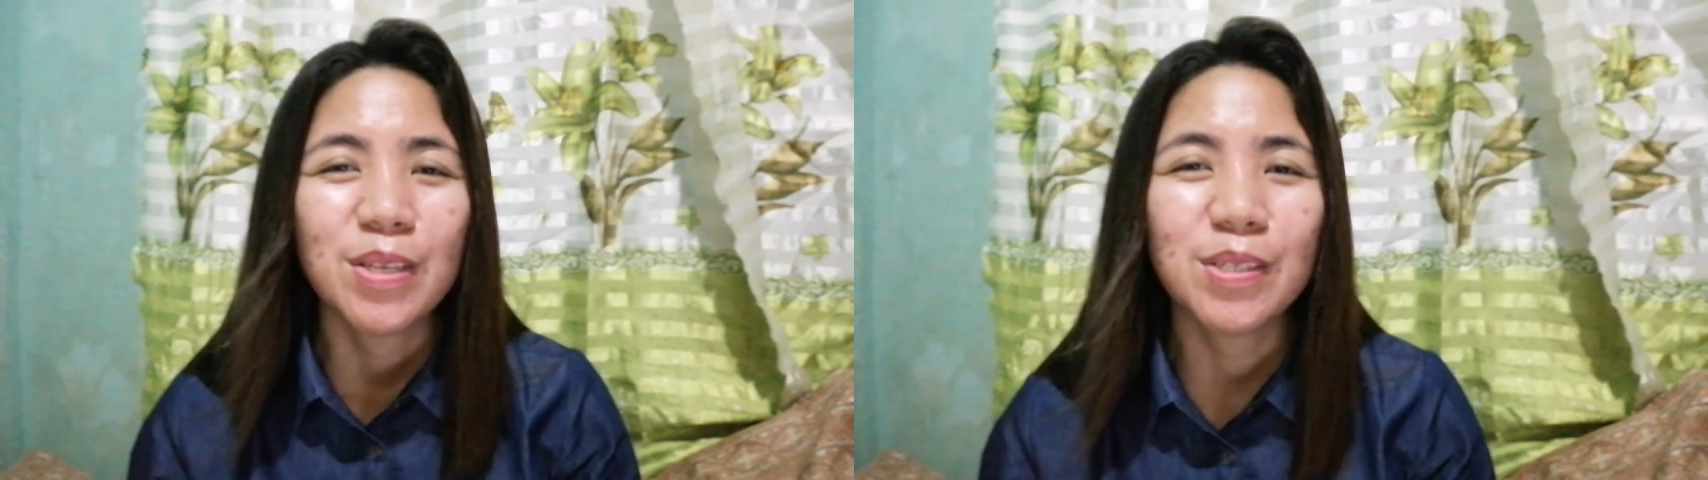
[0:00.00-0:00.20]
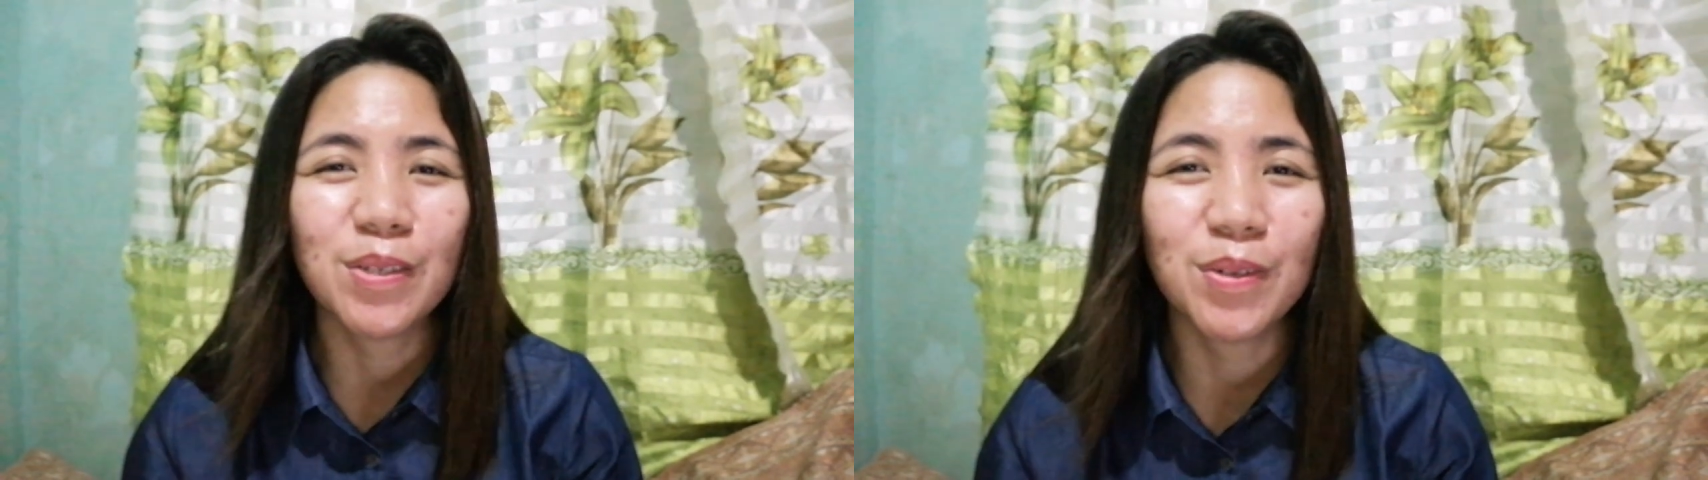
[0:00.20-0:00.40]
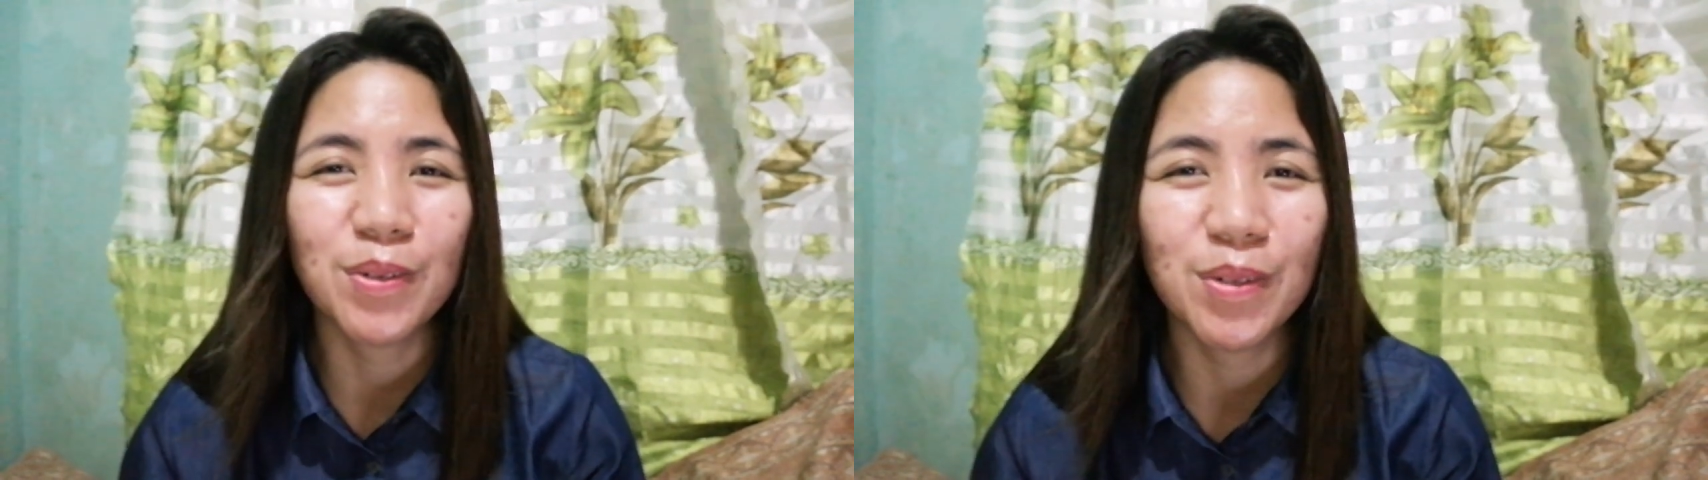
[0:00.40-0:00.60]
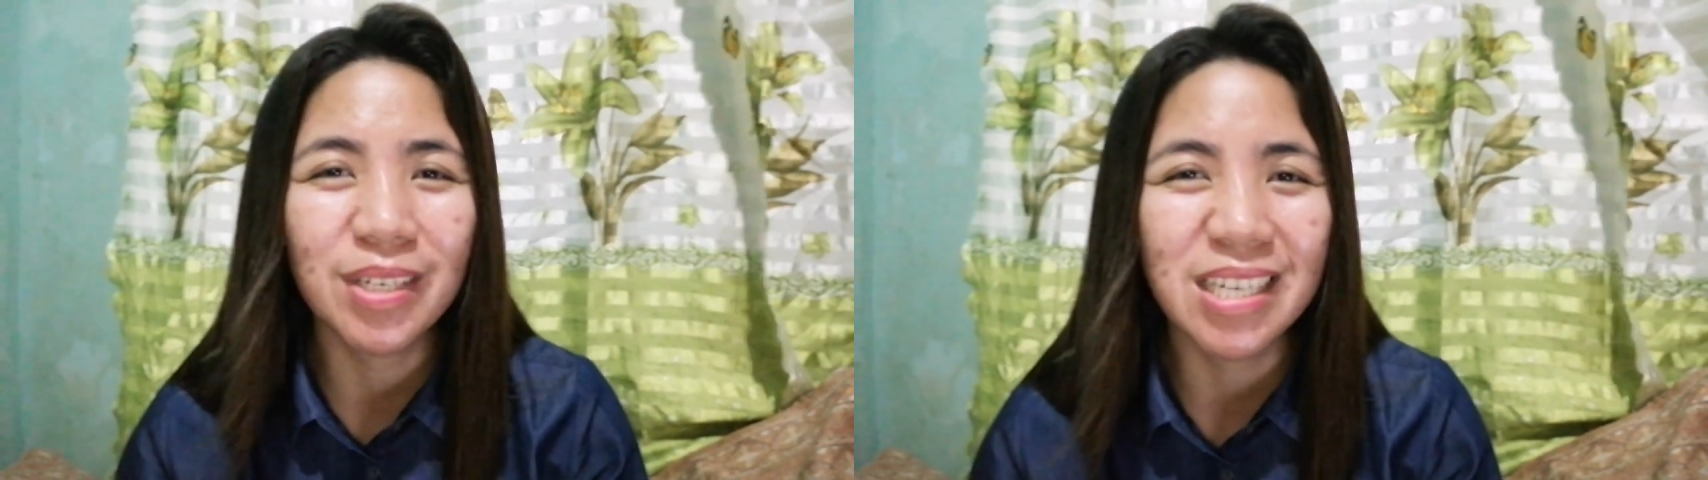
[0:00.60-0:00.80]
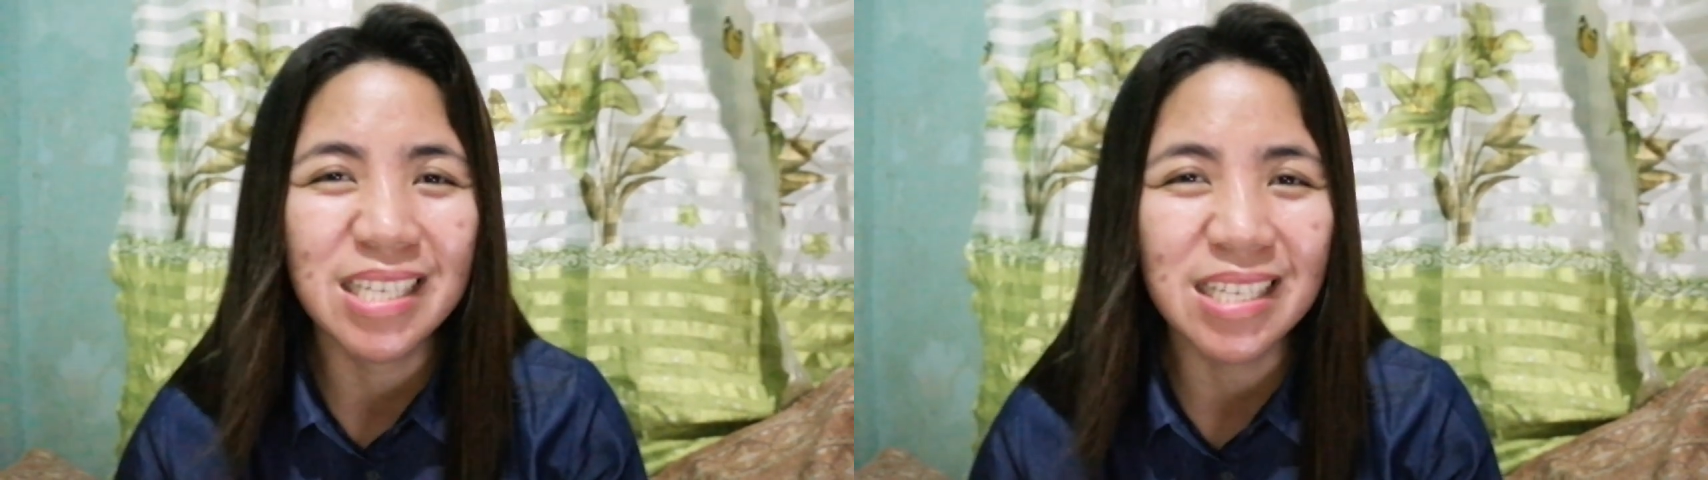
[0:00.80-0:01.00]
So
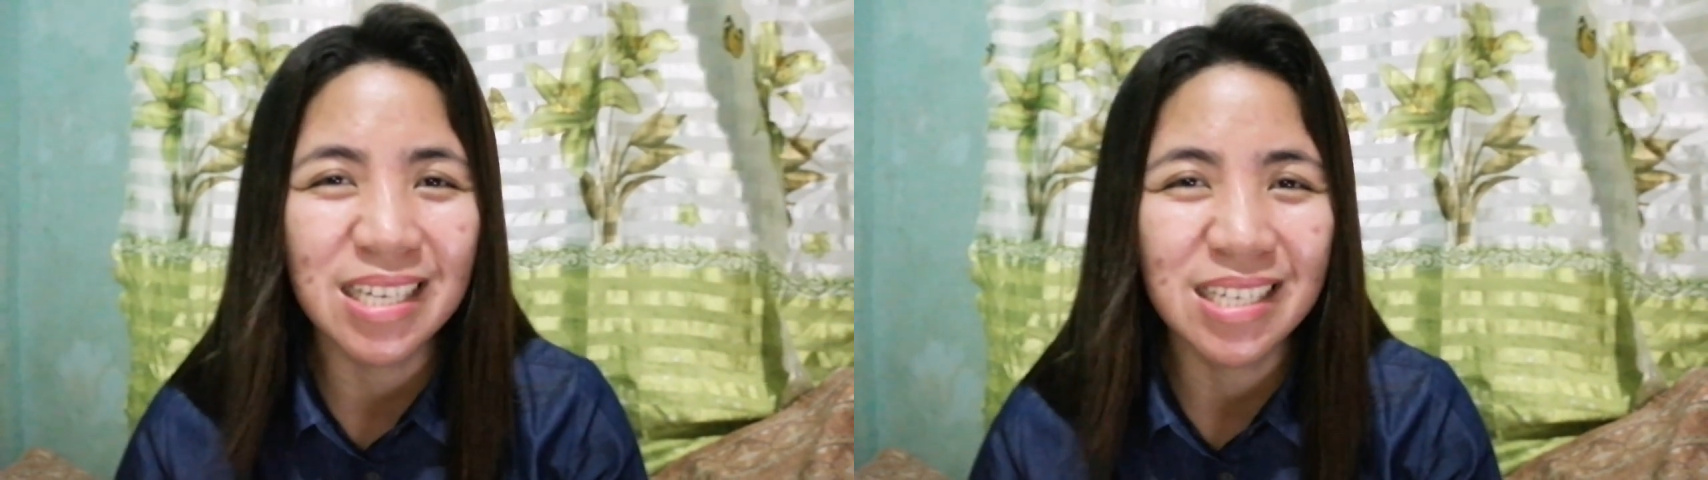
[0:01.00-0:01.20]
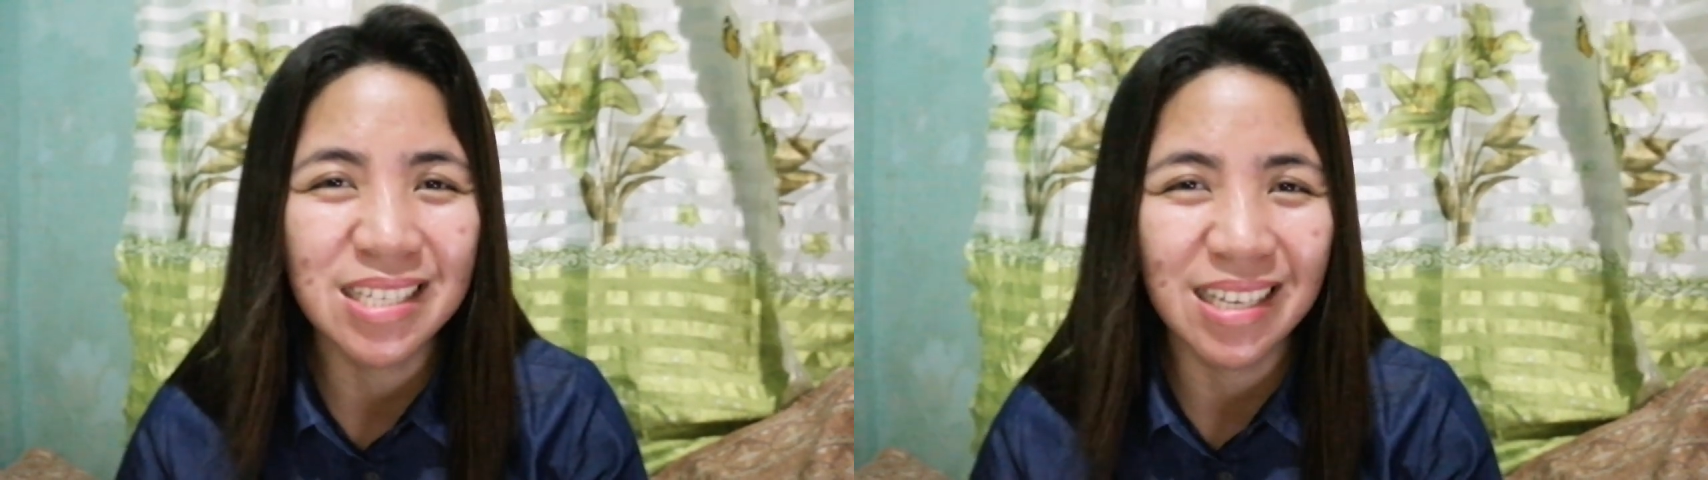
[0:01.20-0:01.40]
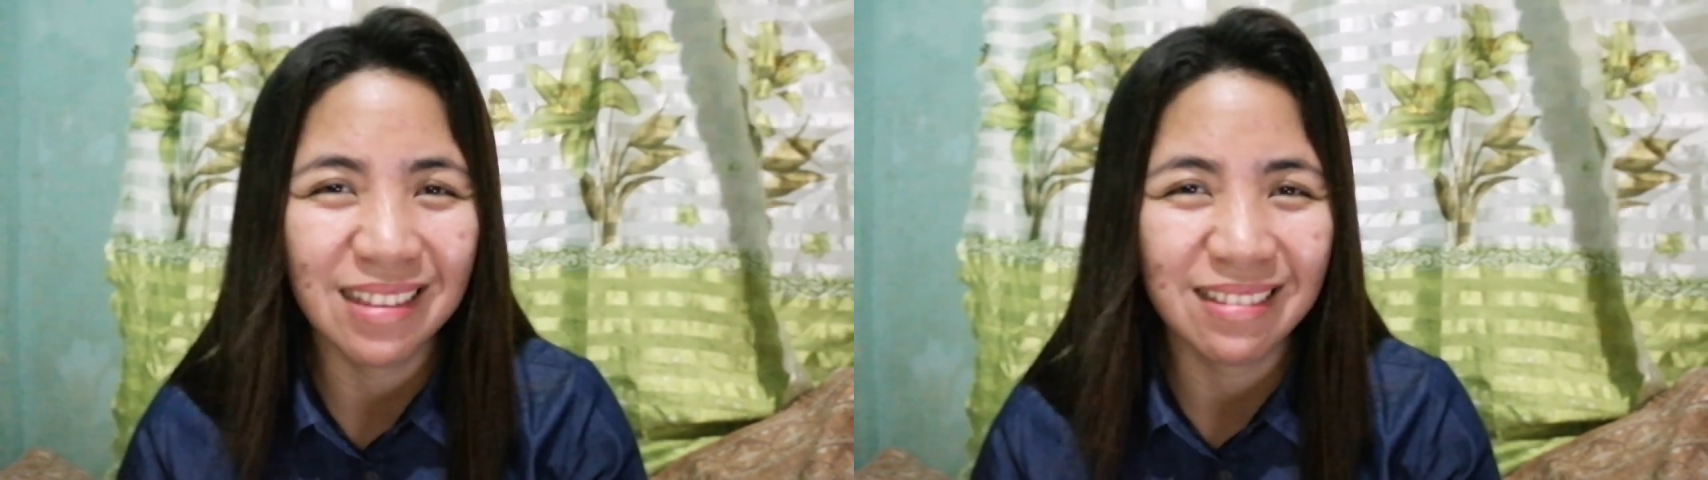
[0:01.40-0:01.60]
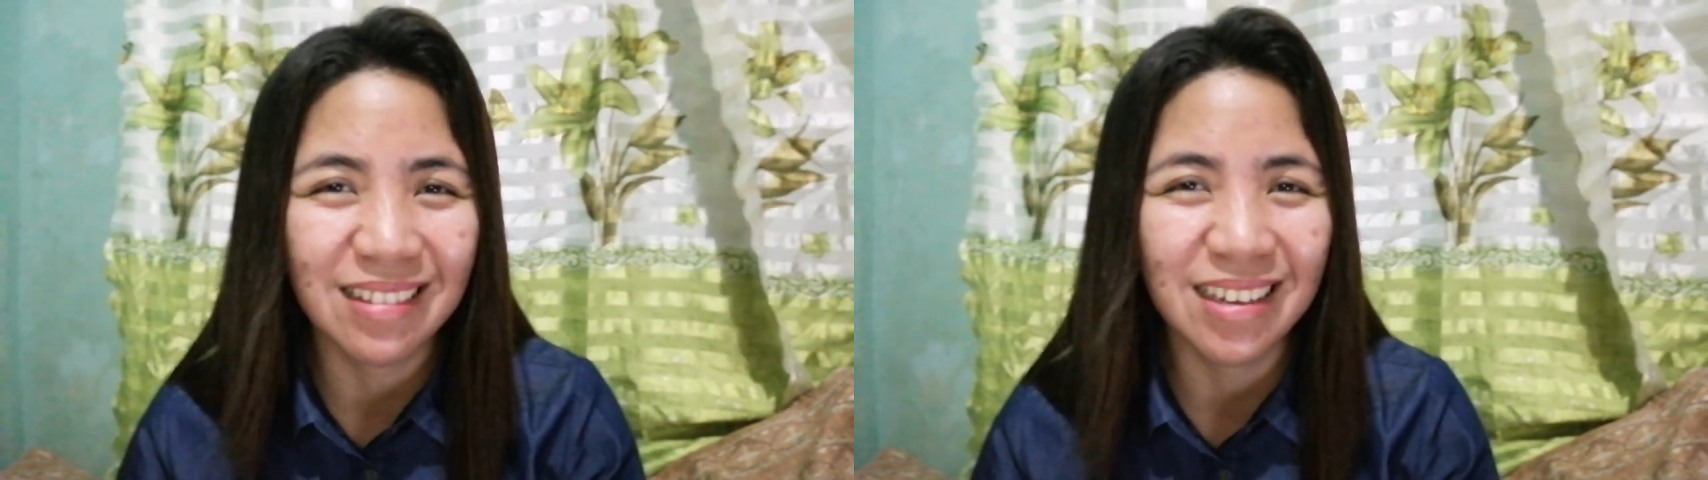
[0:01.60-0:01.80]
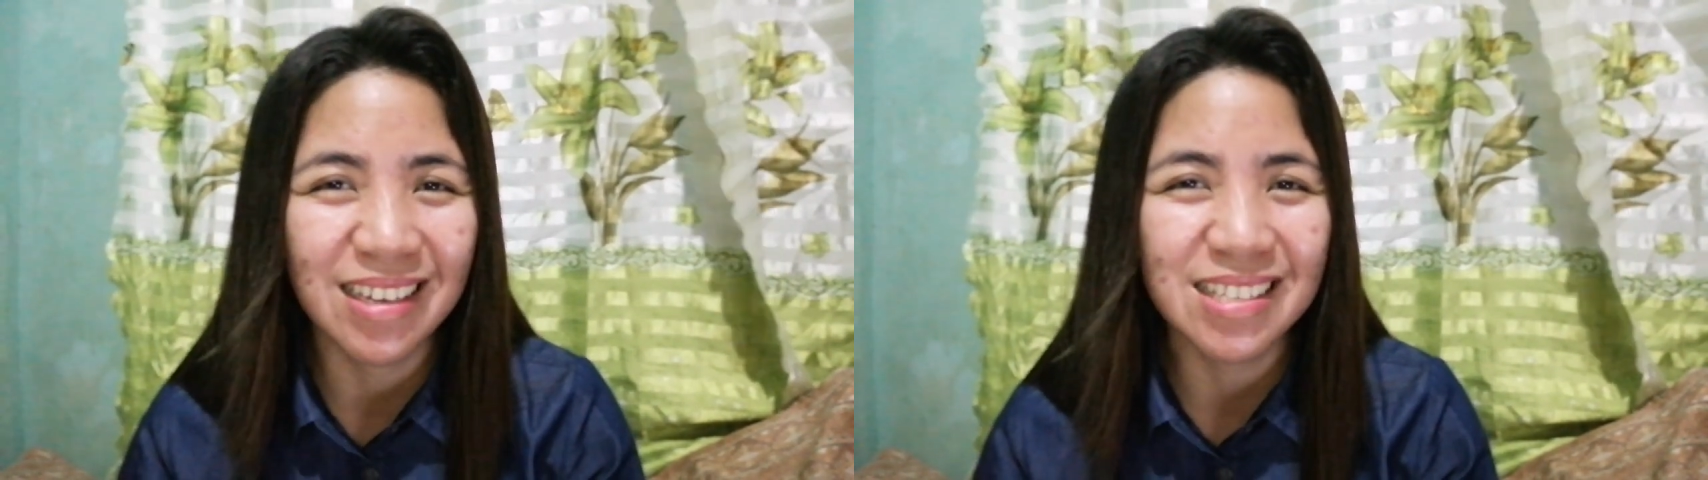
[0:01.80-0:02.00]
this is it
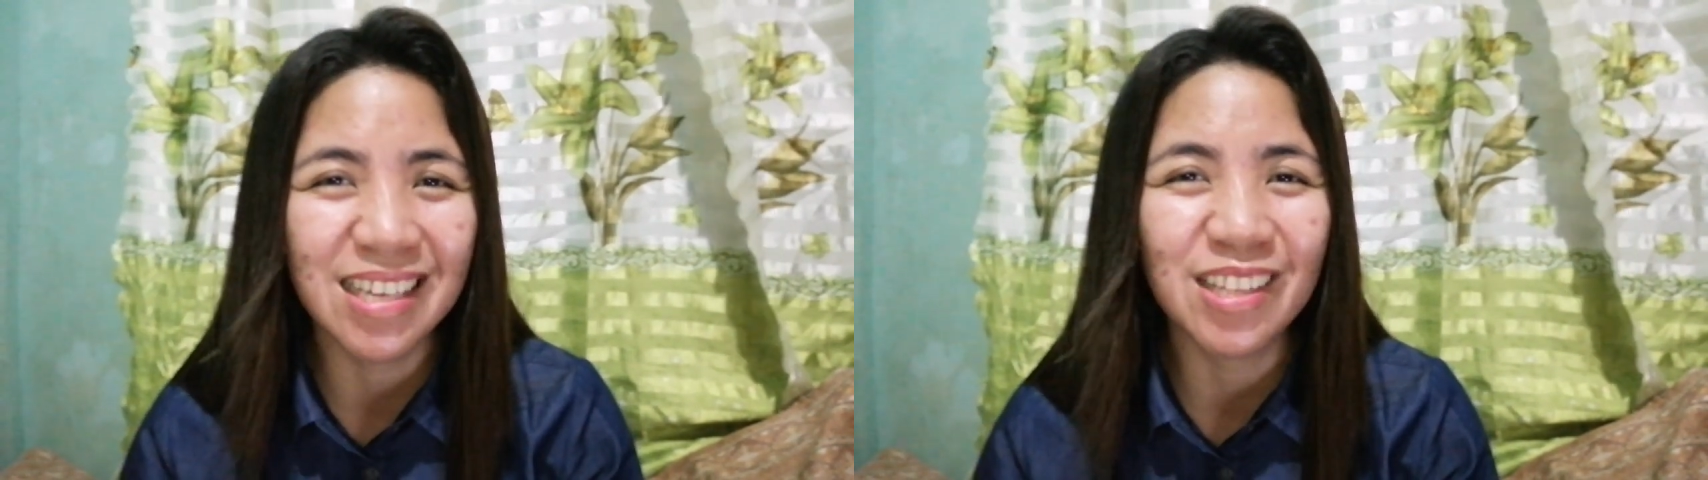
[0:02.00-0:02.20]
guys,